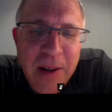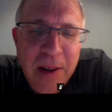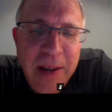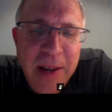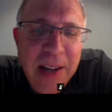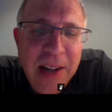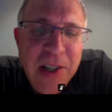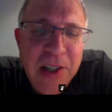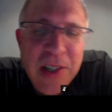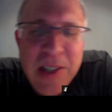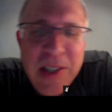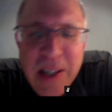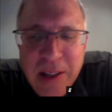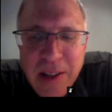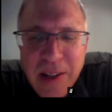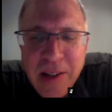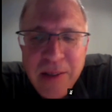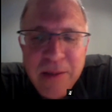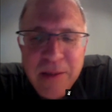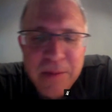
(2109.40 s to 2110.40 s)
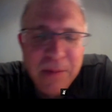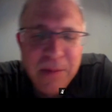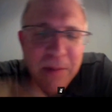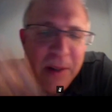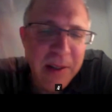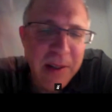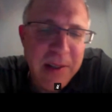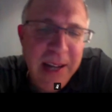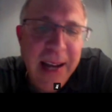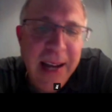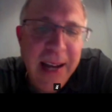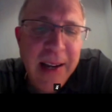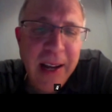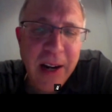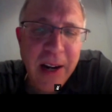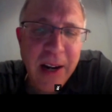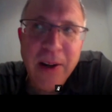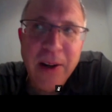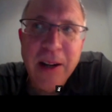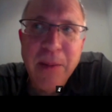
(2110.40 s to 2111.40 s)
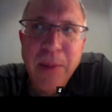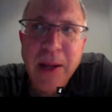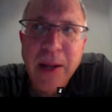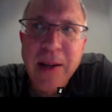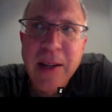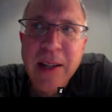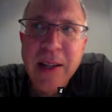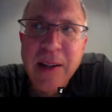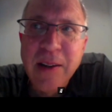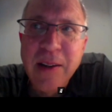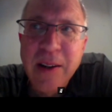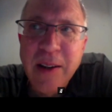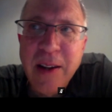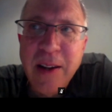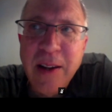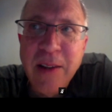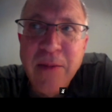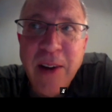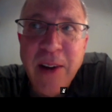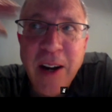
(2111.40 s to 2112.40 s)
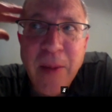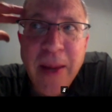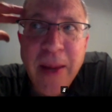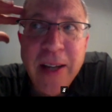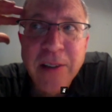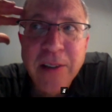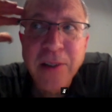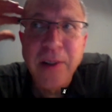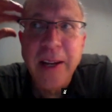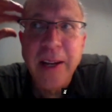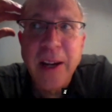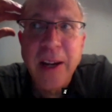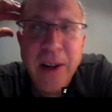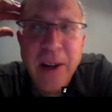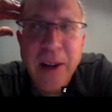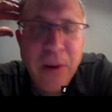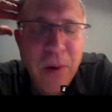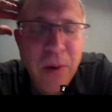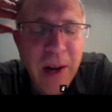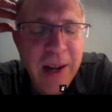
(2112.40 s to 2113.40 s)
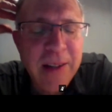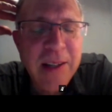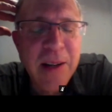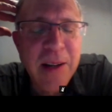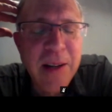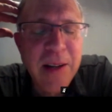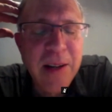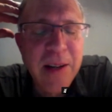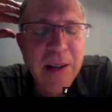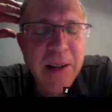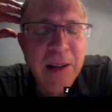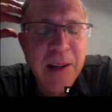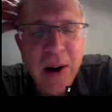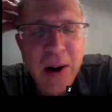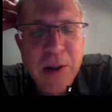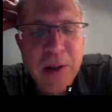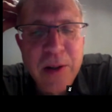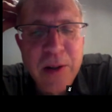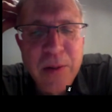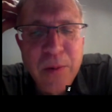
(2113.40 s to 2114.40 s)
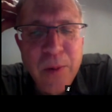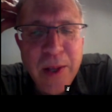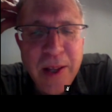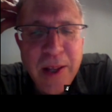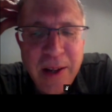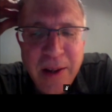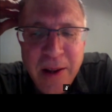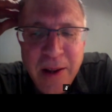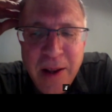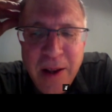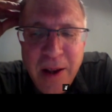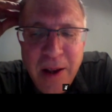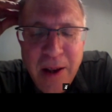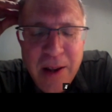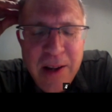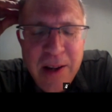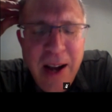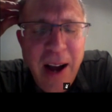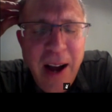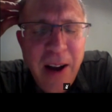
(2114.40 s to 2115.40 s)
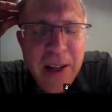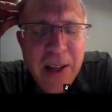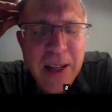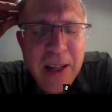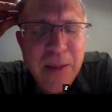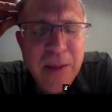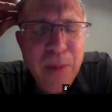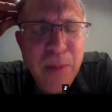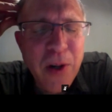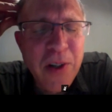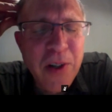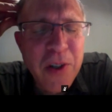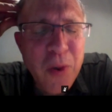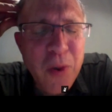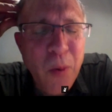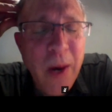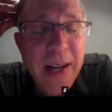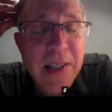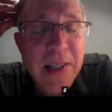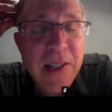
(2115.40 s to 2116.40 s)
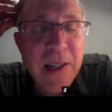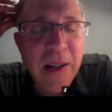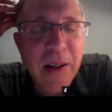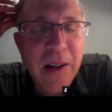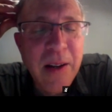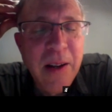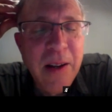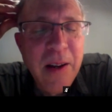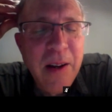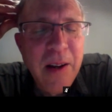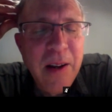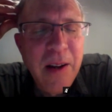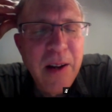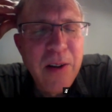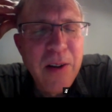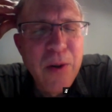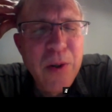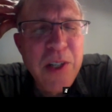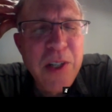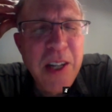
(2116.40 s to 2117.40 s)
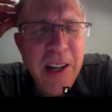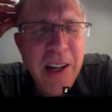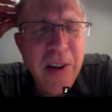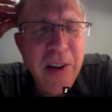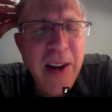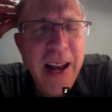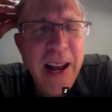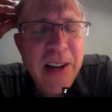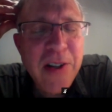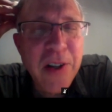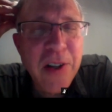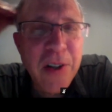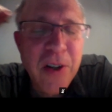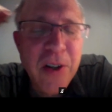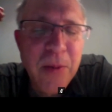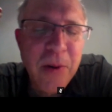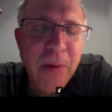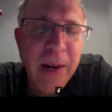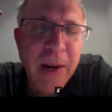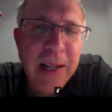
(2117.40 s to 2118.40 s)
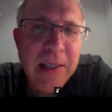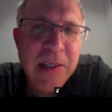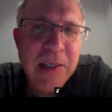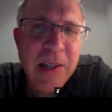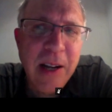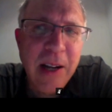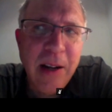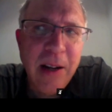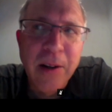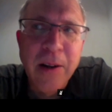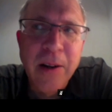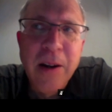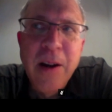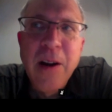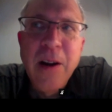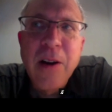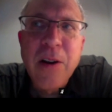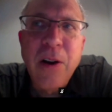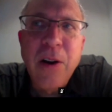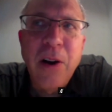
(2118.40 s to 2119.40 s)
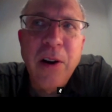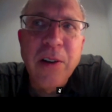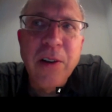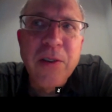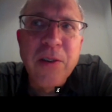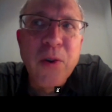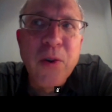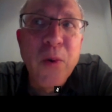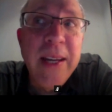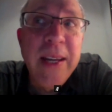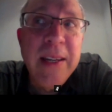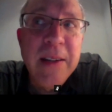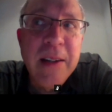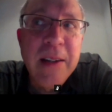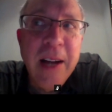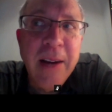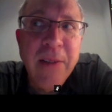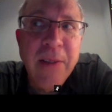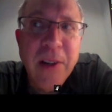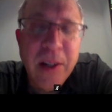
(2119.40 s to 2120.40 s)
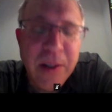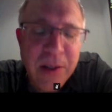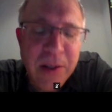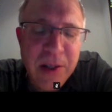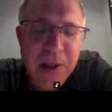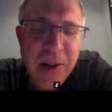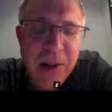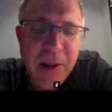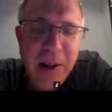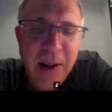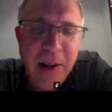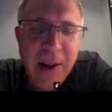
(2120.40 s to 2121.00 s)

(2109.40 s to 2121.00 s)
not just in the tech area, but in environmental area. I did a book with a colleague, Burns Weston, who's an international human rights scholar, called Green Governance,